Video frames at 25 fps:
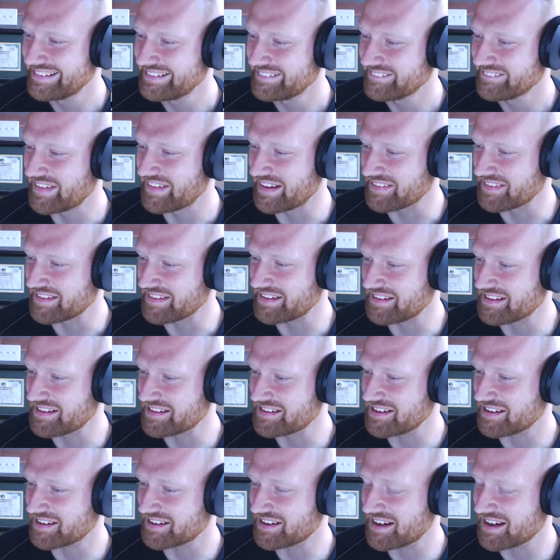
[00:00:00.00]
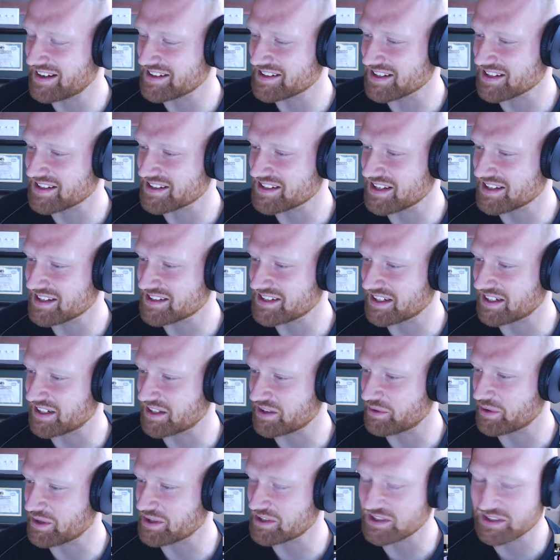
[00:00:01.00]
Yeah, the duck has a second
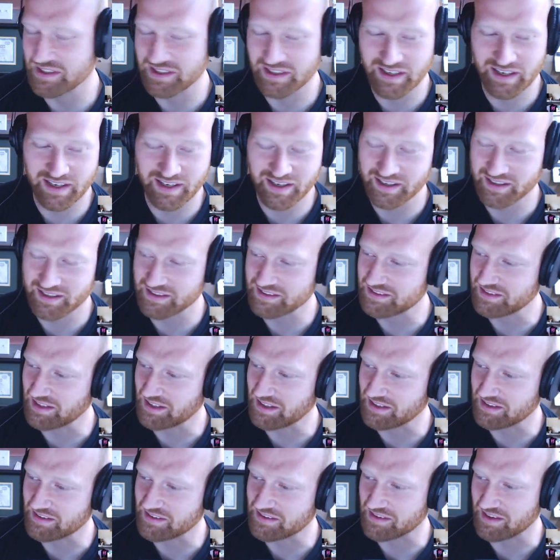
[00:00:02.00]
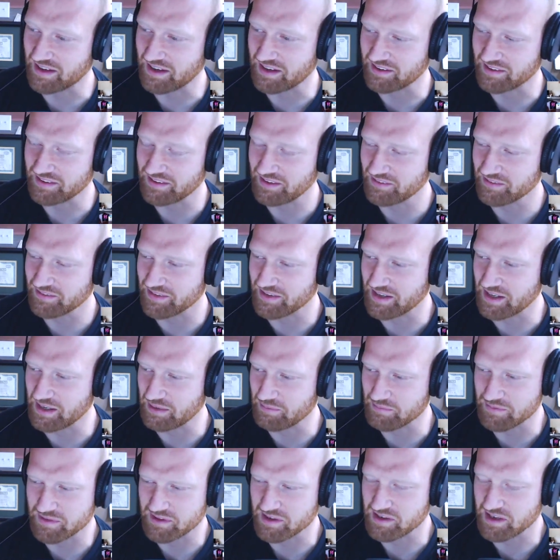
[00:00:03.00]
question, and I love the
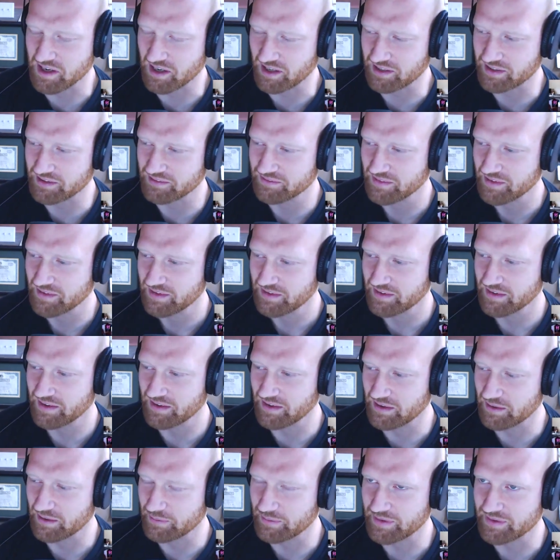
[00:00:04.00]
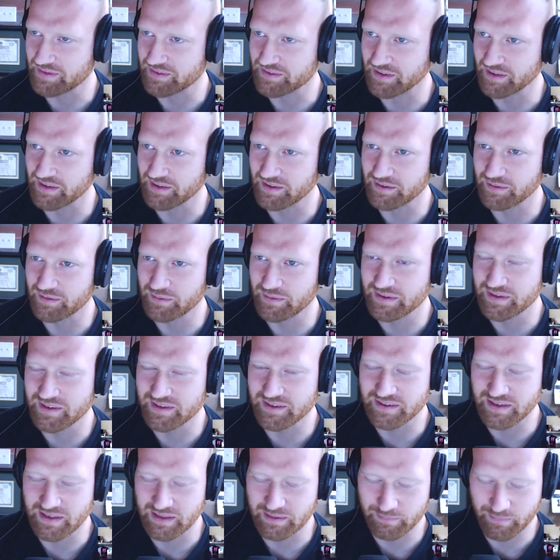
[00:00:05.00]
name Theduck. It's what's
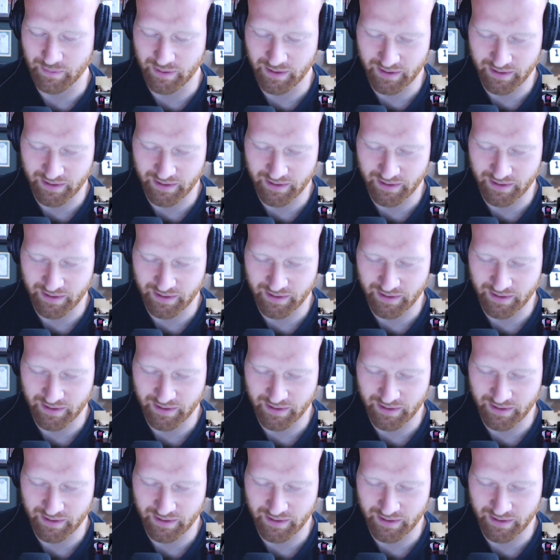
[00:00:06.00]
his name?